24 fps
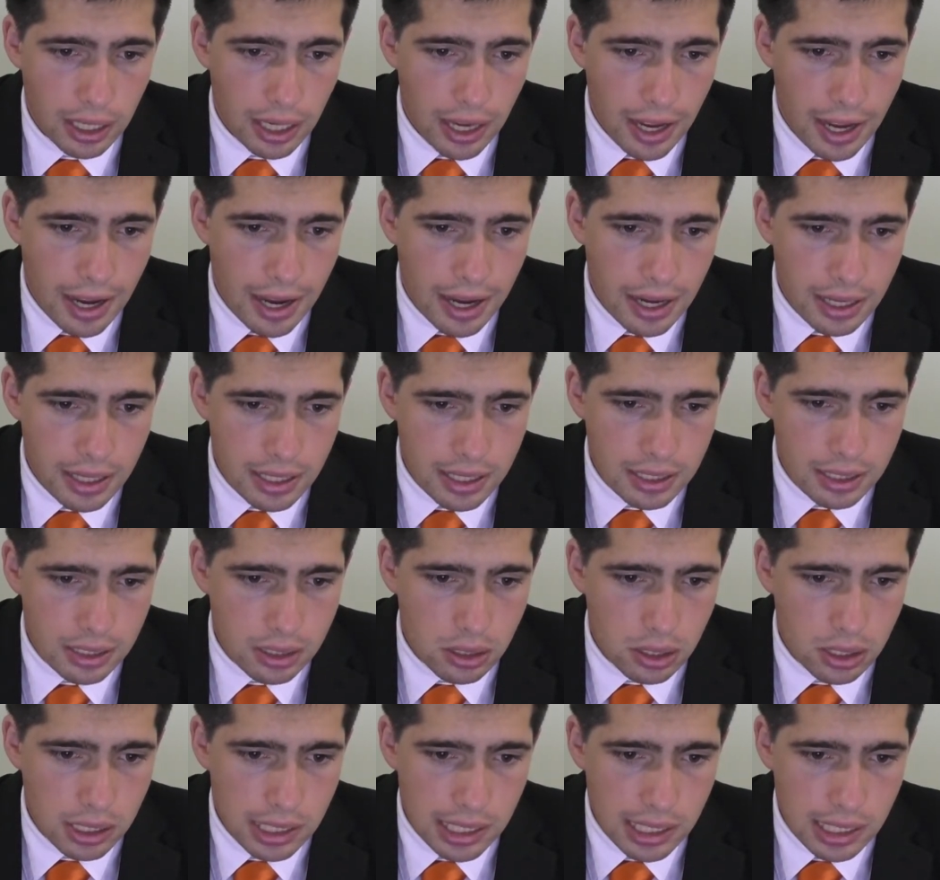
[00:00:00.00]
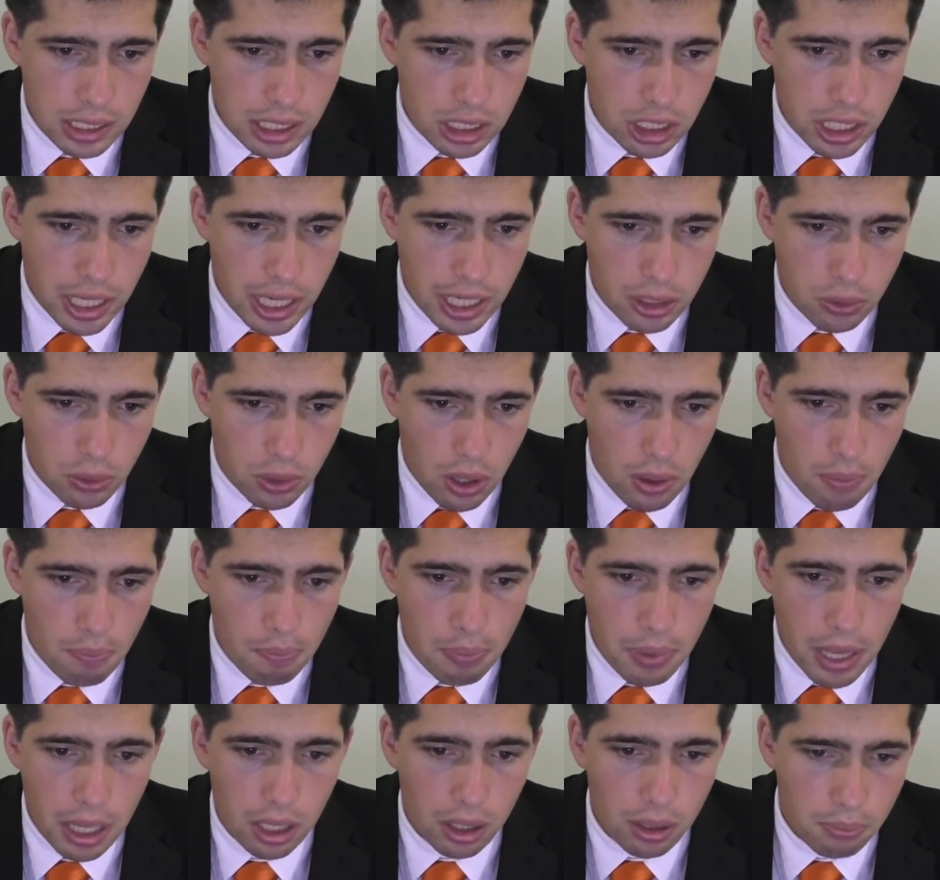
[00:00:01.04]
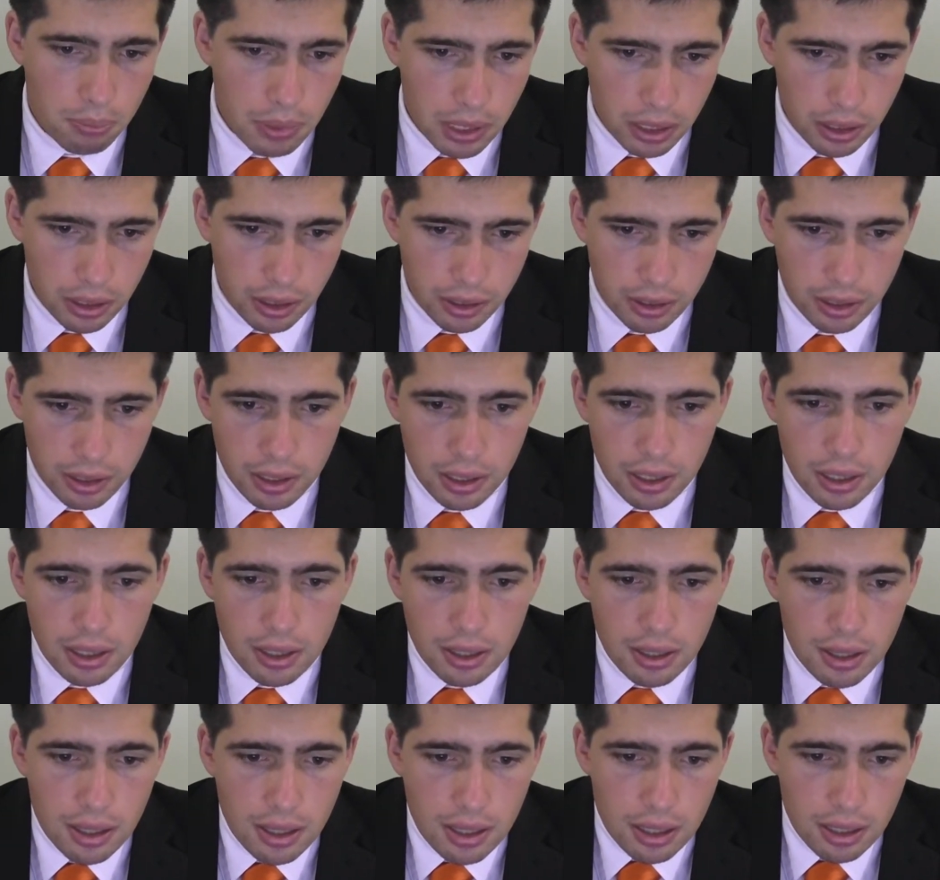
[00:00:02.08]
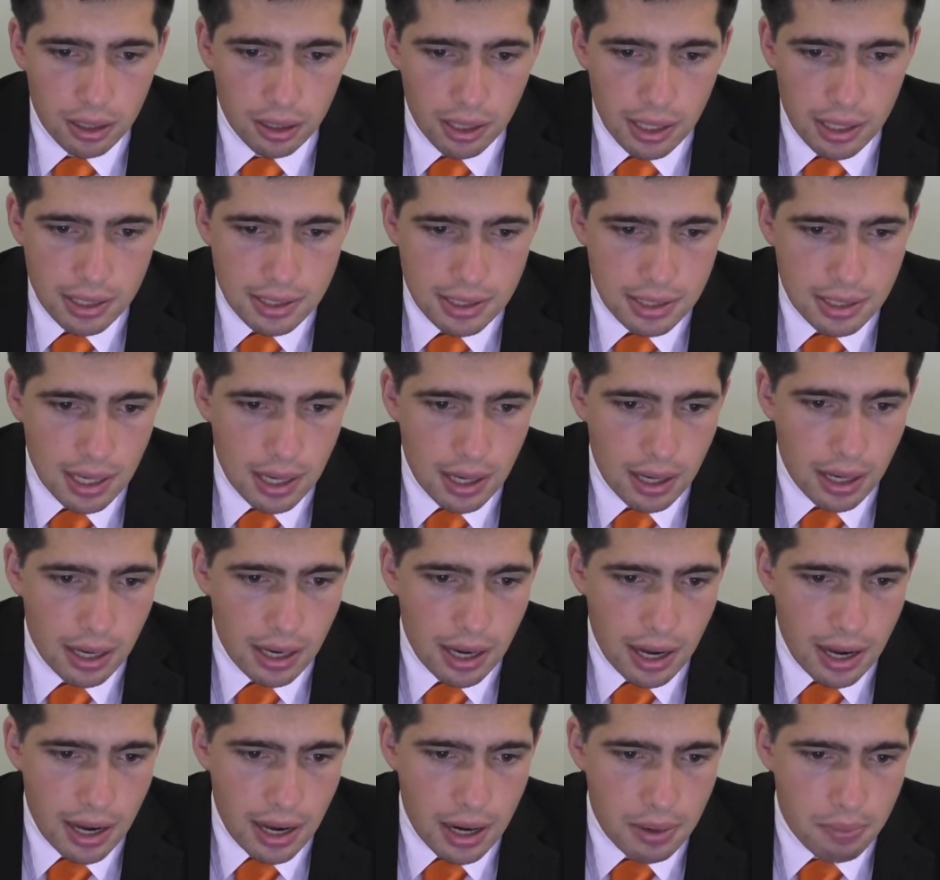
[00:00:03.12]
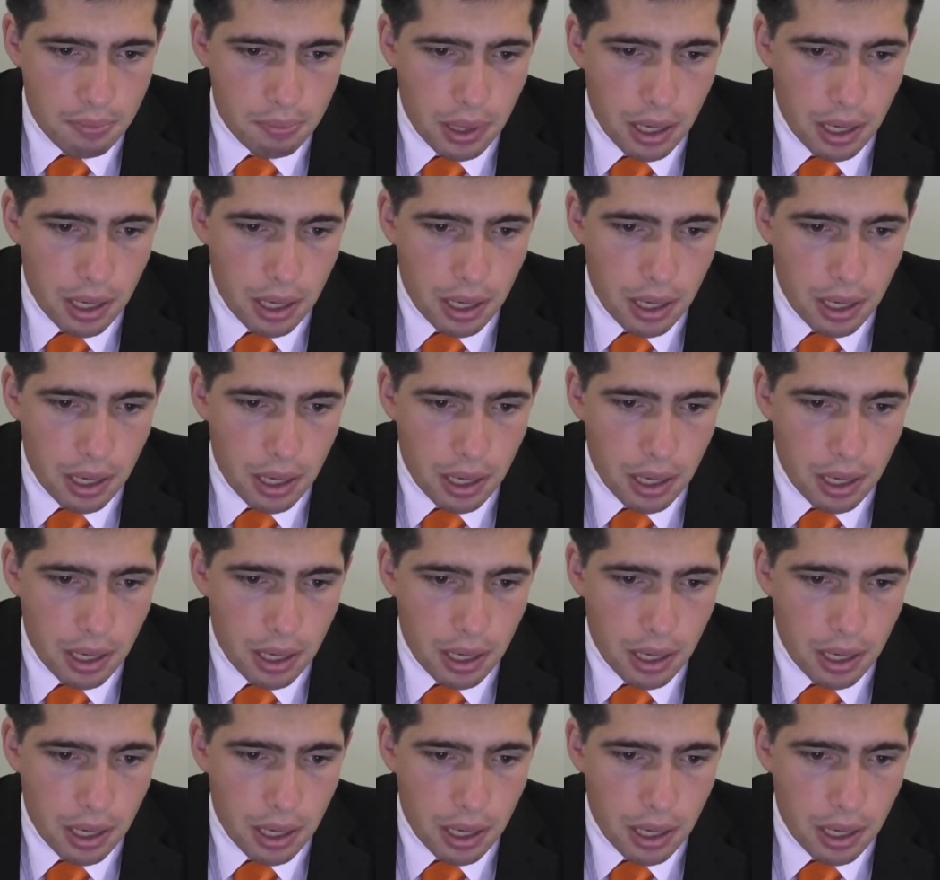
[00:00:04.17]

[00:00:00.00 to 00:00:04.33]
and positions, the interchange, we've got Bell, Berwick, Leicester, and